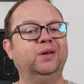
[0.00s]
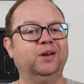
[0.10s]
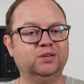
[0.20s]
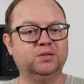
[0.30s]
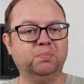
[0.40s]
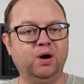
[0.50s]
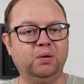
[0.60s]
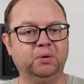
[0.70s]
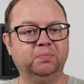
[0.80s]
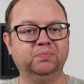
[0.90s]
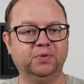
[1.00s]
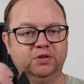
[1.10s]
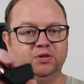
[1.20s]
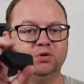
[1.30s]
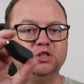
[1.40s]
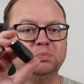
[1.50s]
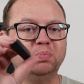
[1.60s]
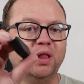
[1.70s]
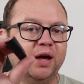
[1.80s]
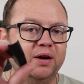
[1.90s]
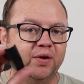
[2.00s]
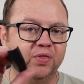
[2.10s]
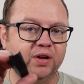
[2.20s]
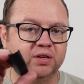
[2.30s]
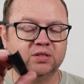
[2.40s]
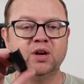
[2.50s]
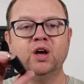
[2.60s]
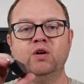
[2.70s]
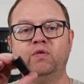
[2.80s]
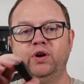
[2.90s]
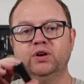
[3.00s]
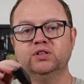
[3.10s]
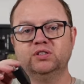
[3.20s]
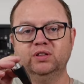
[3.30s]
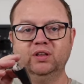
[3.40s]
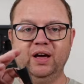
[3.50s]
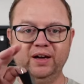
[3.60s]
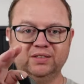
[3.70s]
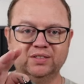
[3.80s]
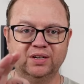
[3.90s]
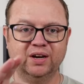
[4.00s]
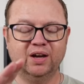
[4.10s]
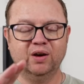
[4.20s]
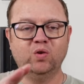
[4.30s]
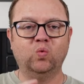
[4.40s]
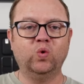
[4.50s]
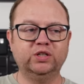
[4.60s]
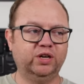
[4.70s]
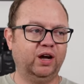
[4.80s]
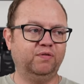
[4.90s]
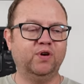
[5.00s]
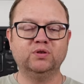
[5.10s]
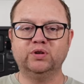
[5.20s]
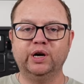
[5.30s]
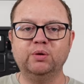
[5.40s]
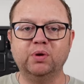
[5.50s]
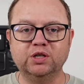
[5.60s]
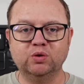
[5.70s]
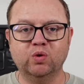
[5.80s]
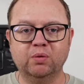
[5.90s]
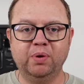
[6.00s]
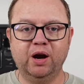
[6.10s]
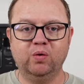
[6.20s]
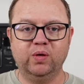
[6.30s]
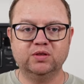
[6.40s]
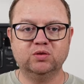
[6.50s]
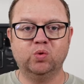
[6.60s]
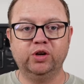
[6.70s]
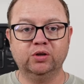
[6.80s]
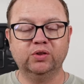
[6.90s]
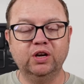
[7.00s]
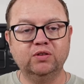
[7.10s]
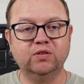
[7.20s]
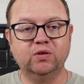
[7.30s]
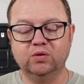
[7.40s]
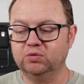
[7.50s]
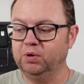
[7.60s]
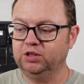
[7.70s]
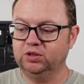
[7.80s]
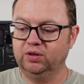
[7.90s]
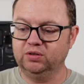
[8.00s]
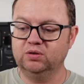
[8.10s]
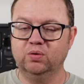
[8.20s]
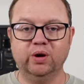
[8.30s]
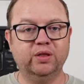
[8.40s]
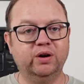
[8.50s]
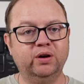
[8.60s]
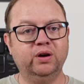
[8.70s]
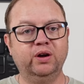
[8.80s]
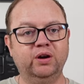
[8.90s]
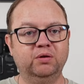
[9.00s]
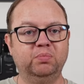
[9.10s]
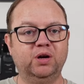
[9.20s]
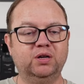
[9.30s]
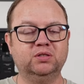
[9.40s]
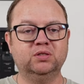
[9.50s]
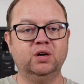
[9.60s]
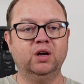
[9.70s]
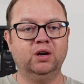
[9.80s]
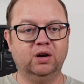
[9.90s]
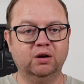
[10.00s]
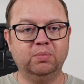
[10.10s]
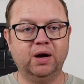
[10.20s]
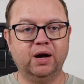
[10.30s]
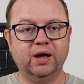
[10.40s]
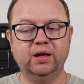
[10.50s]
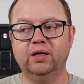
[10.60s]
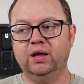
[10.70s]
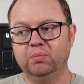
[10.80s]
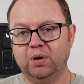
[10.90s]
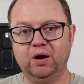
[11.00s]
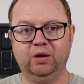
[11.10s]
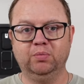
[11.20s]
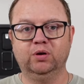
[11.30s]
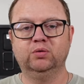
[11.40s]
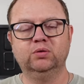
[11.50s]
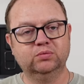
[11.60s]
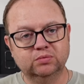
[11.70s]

Here's the problem. There's no display on this for you to select which headphones or earbuds you want to pair with. So what you'll need to do is make sure there's no other earbuds nearby in pairing mode.